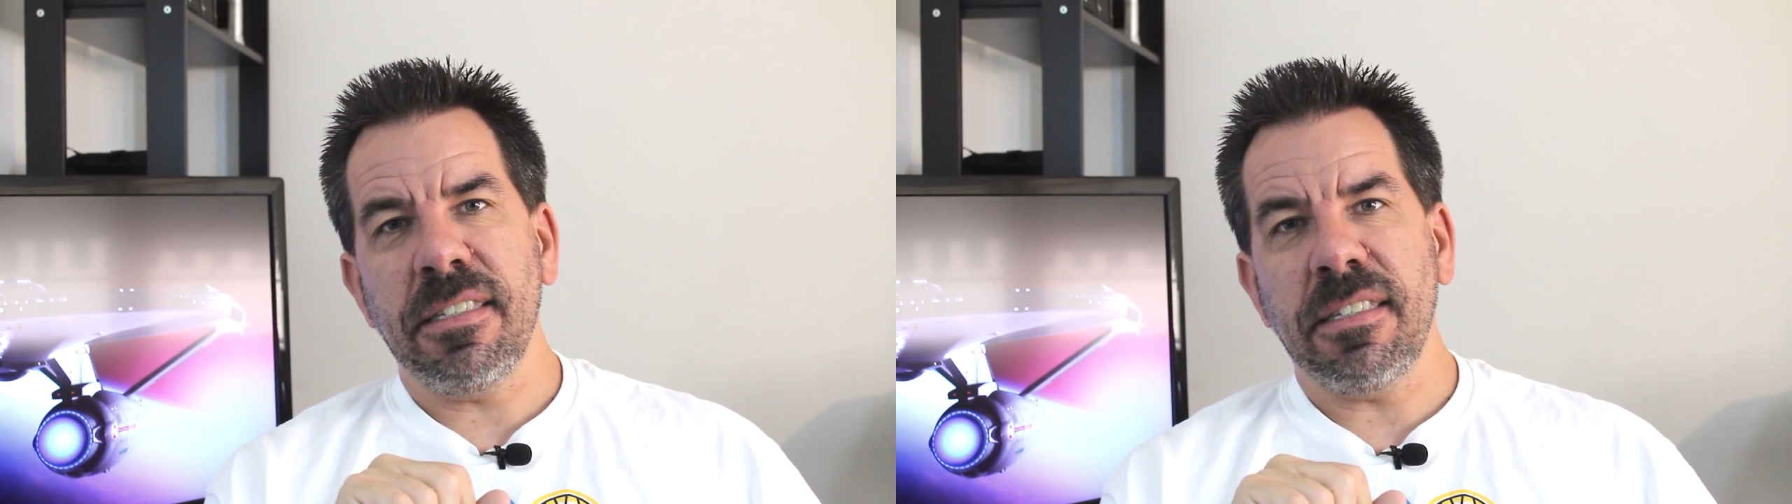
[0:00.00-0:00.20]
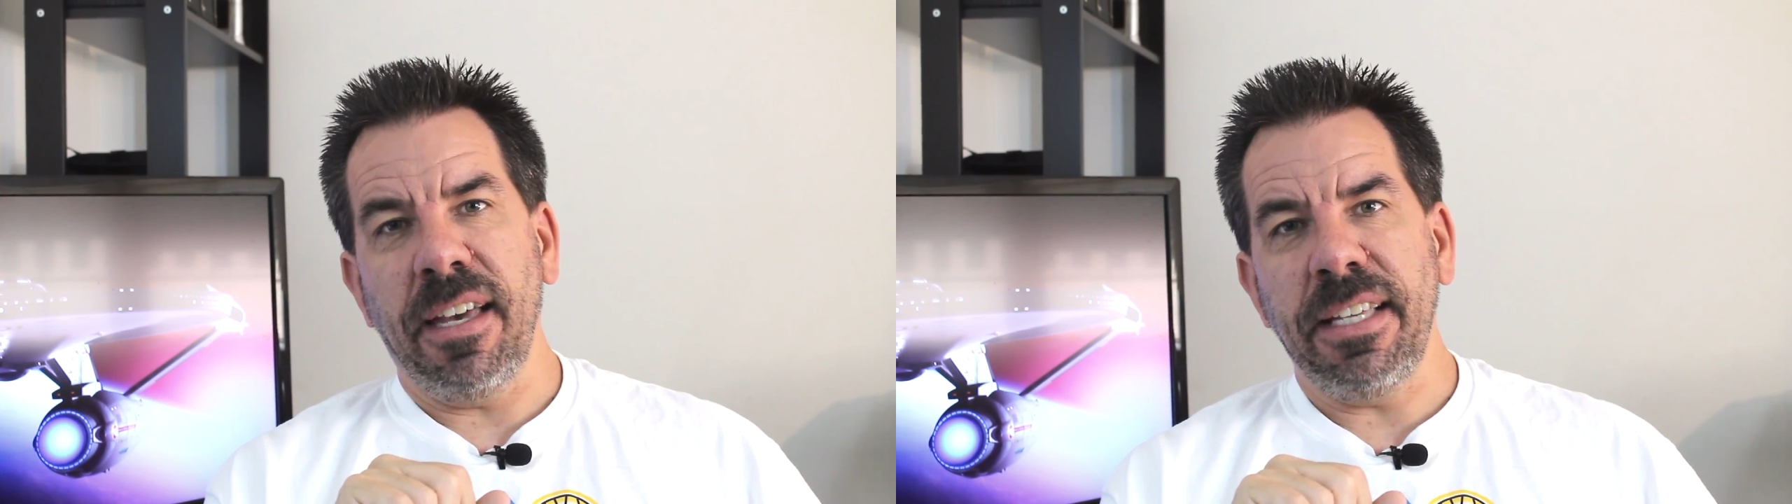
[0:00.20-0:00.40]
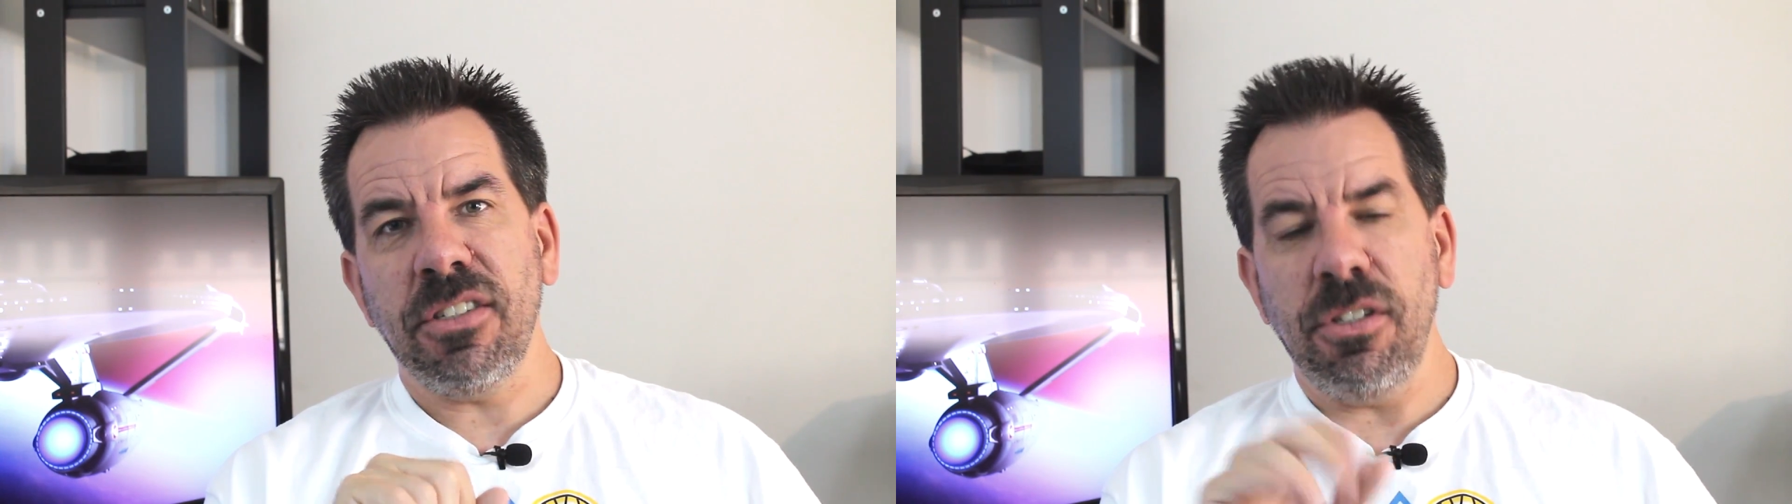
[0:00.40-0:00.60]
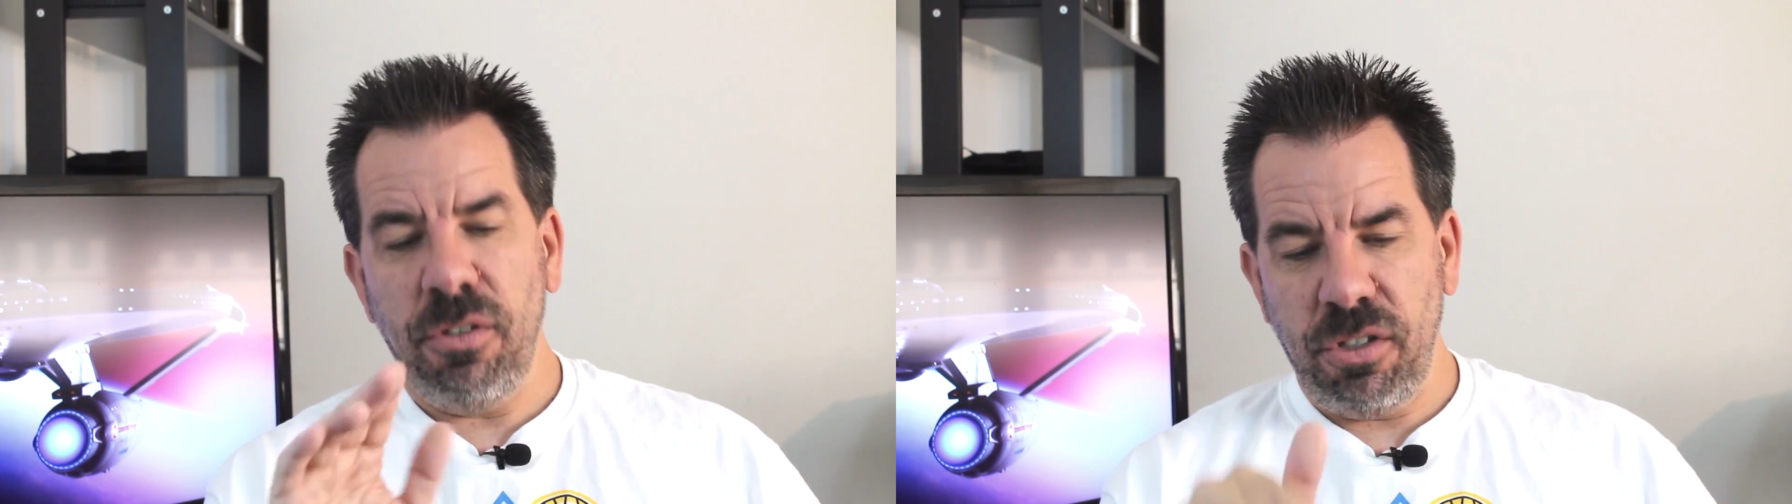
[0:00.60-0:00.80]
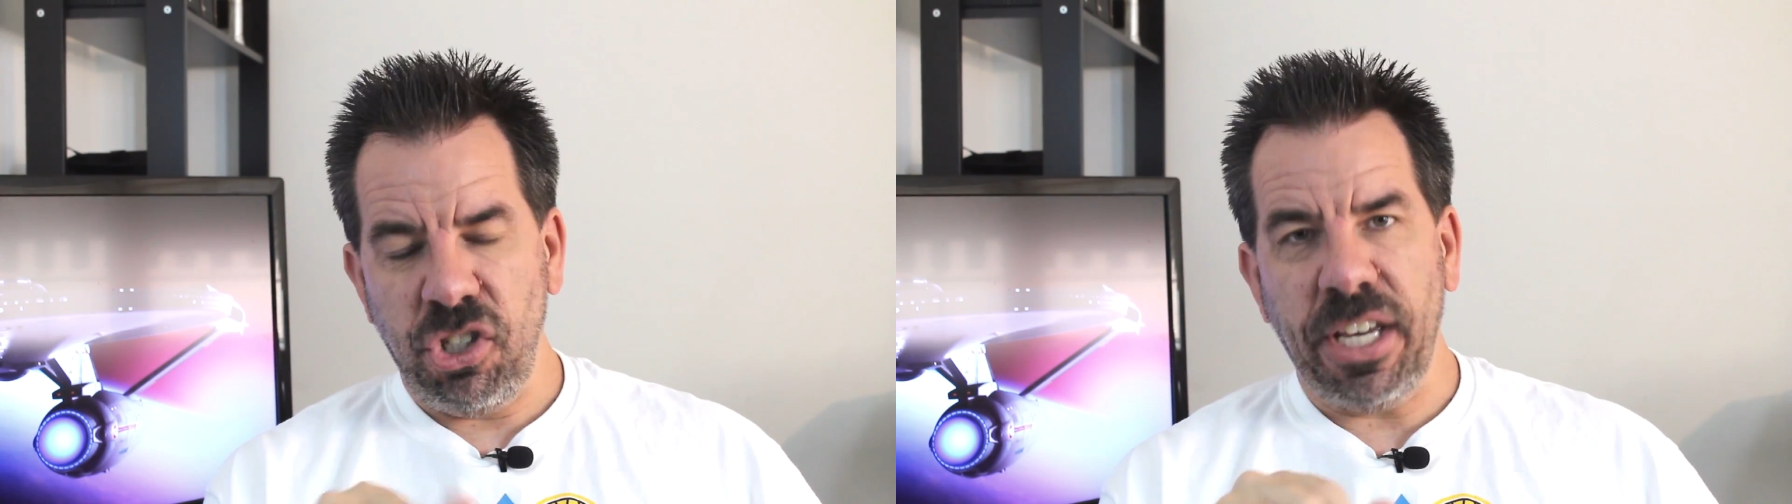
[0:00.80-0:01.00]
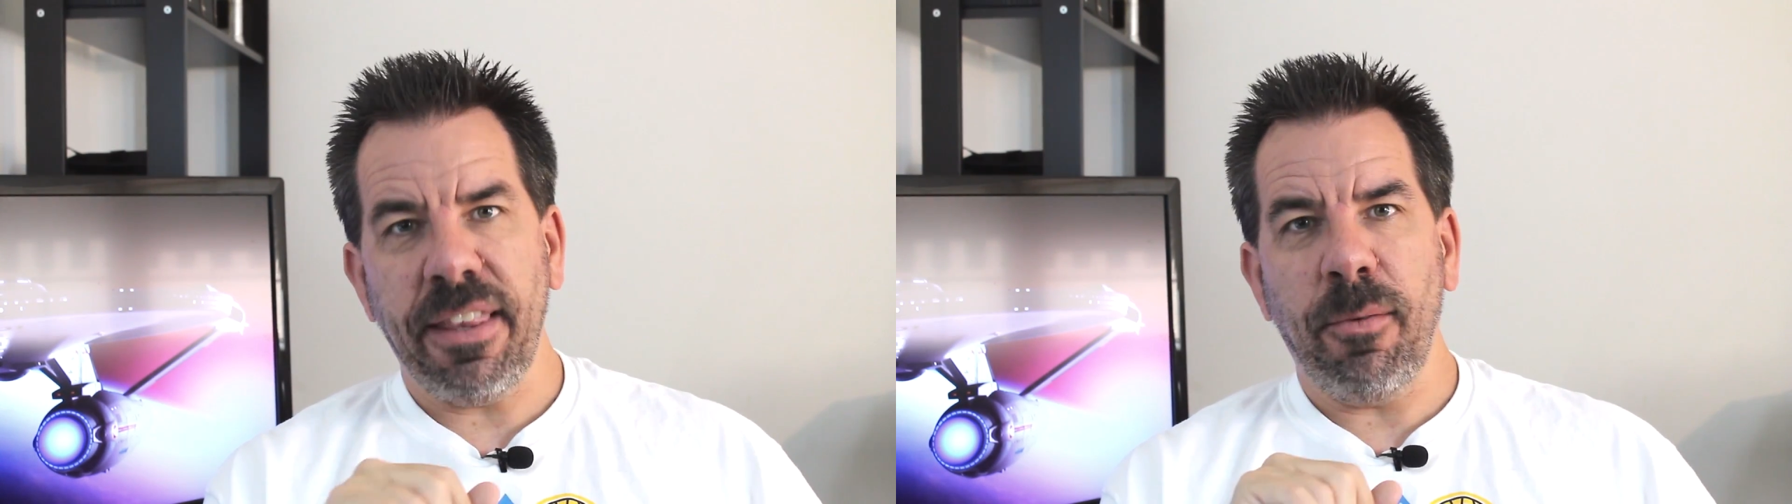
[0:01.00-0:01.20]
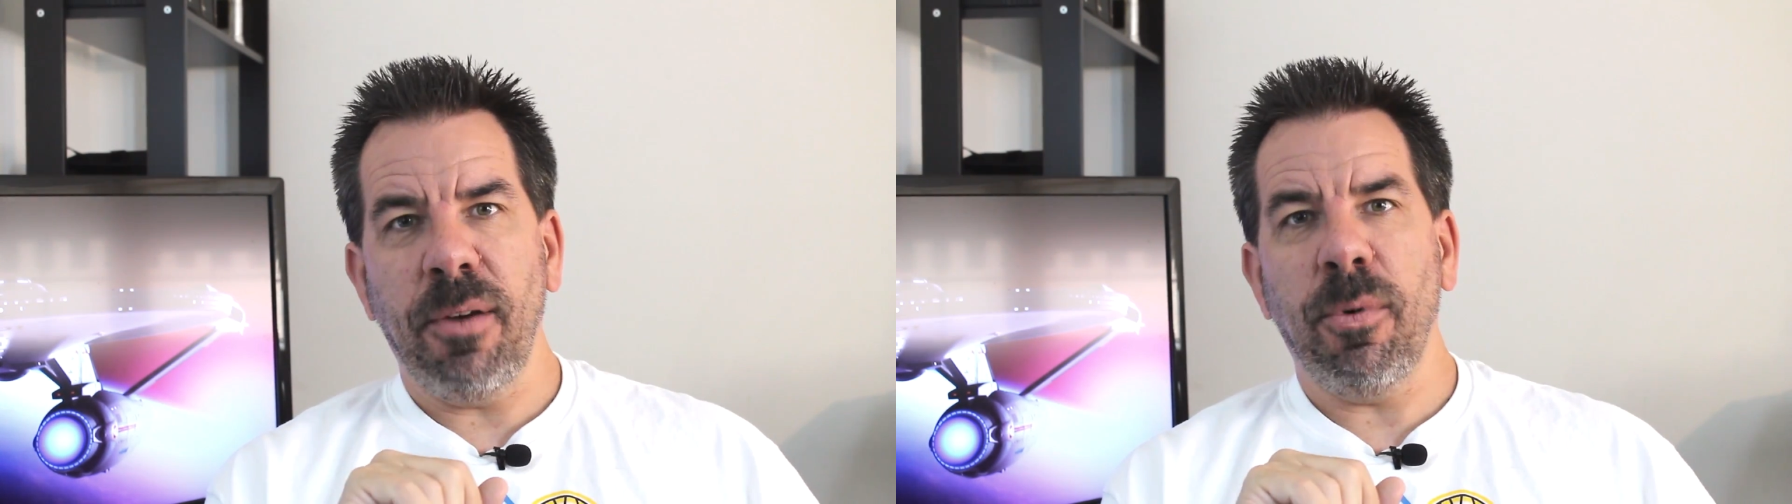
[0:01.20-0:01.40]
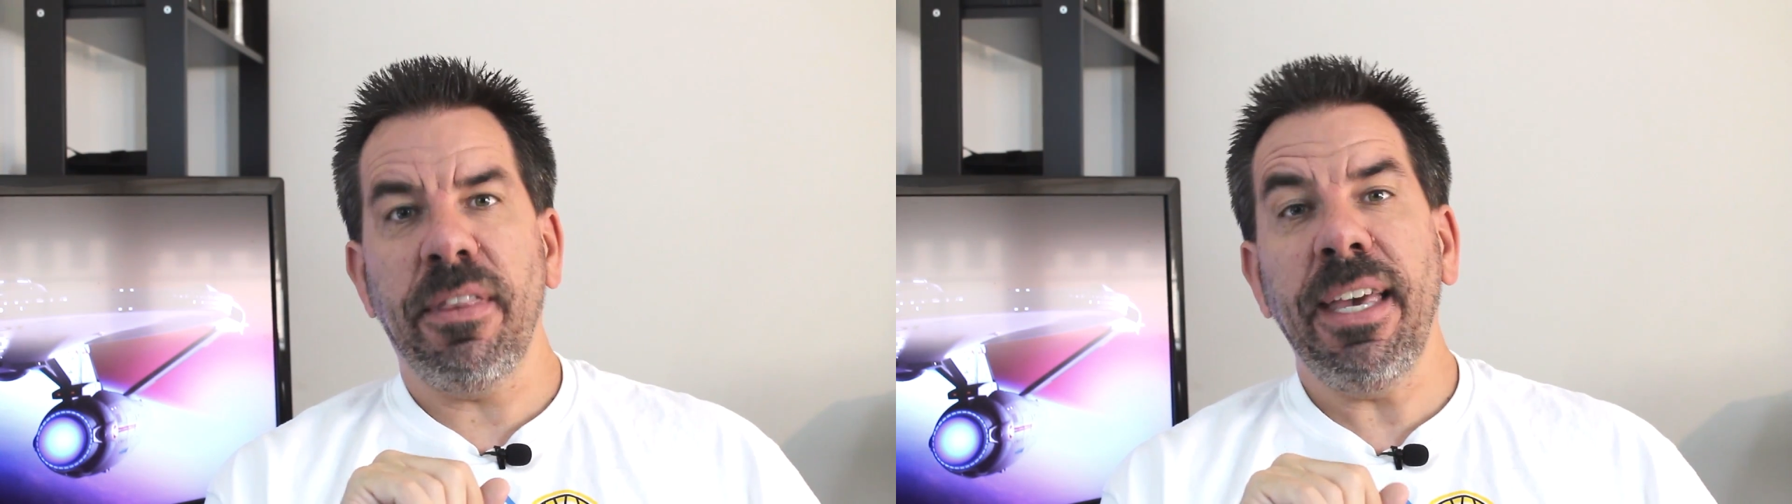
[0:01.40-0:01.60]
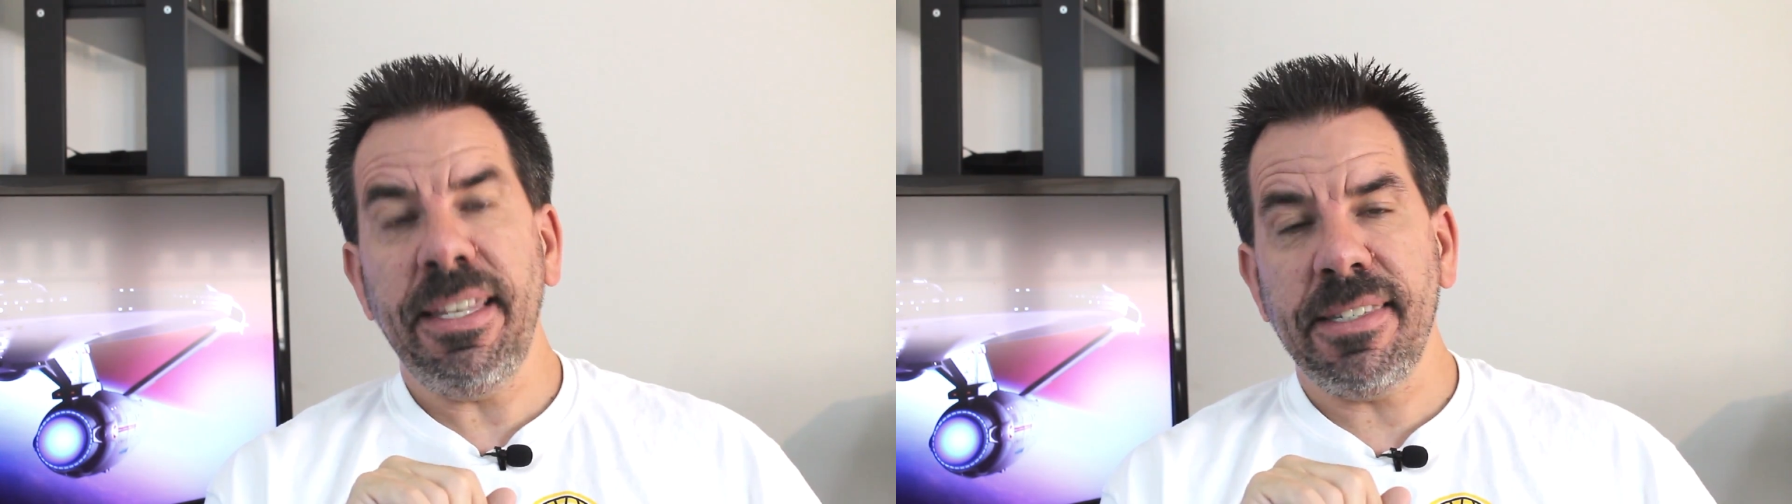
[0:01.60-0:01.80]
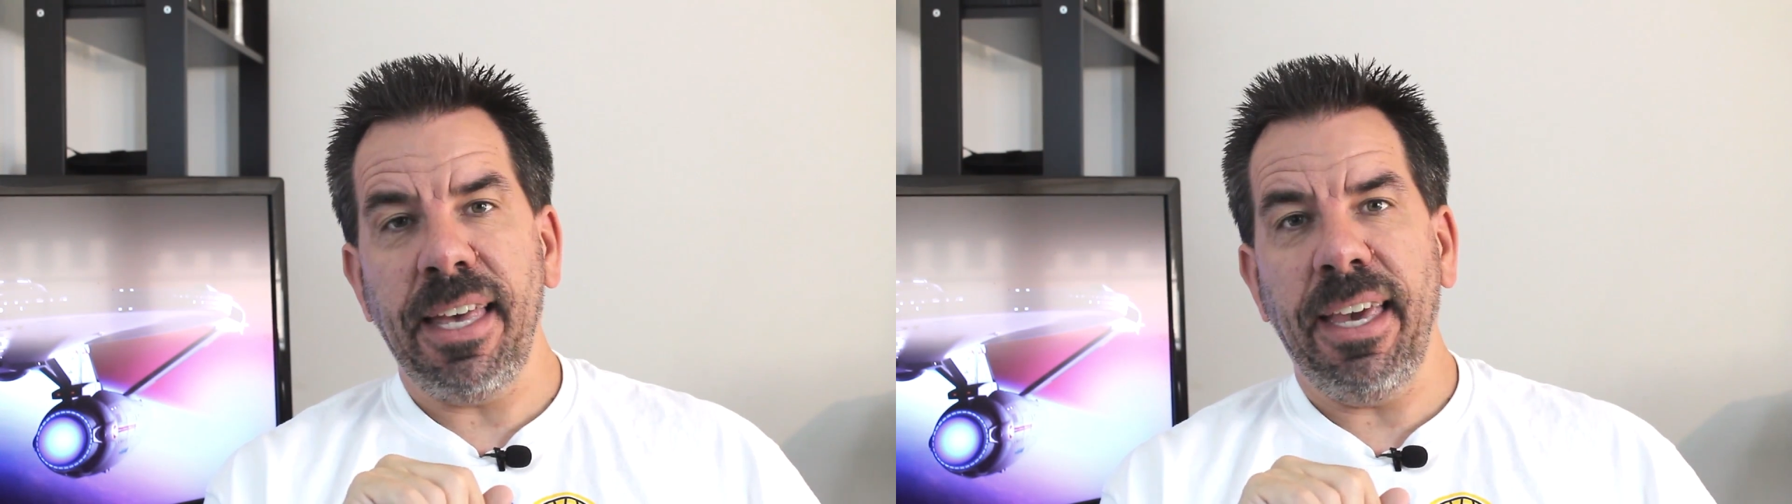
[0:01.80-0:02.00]
site so you can check what
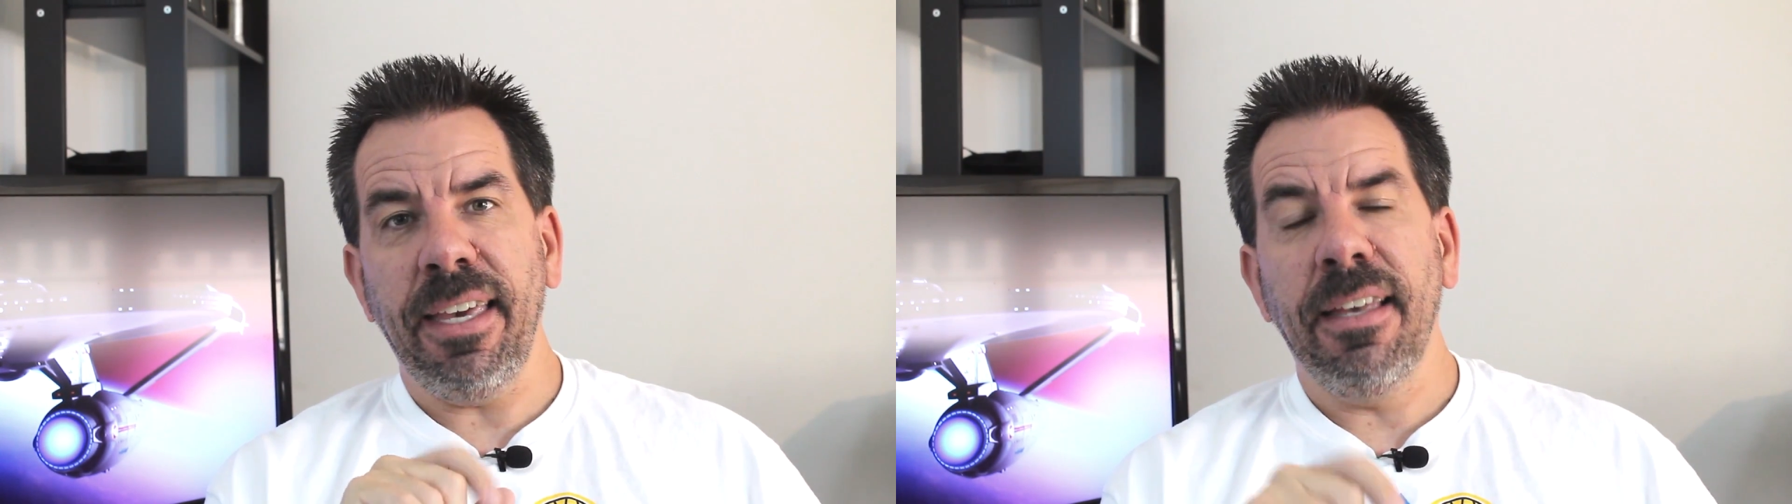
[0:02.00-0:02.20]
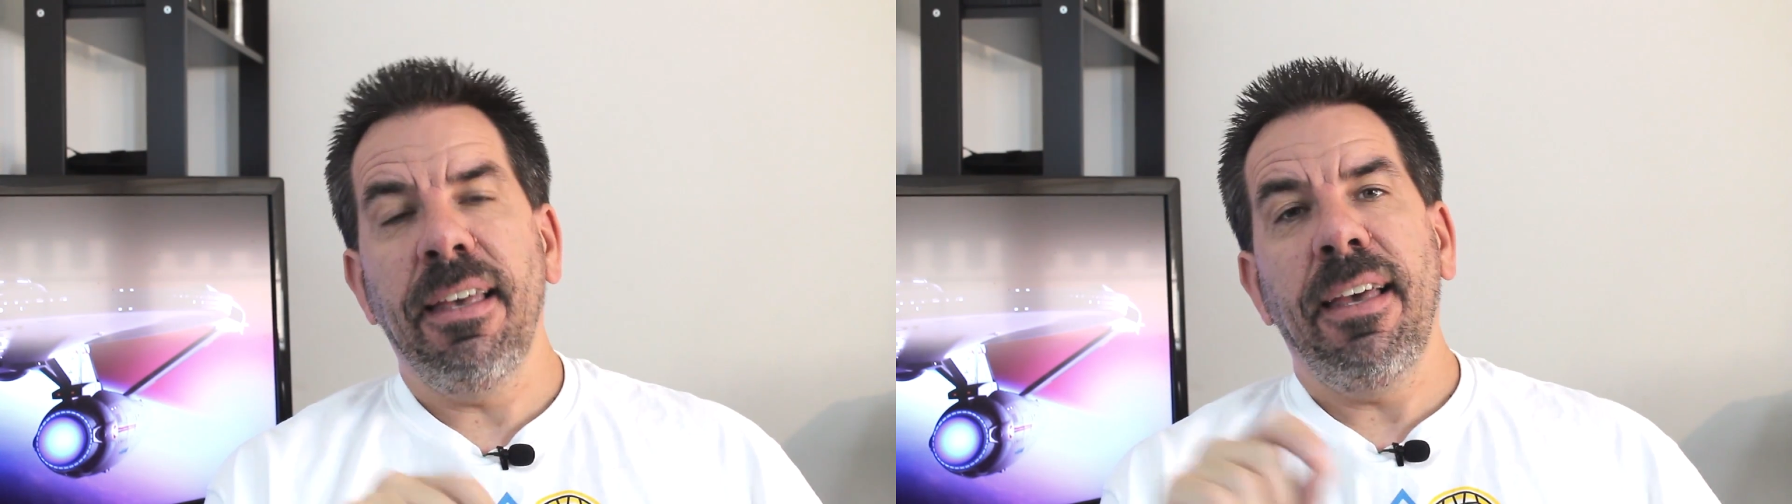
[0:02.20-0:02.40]
they say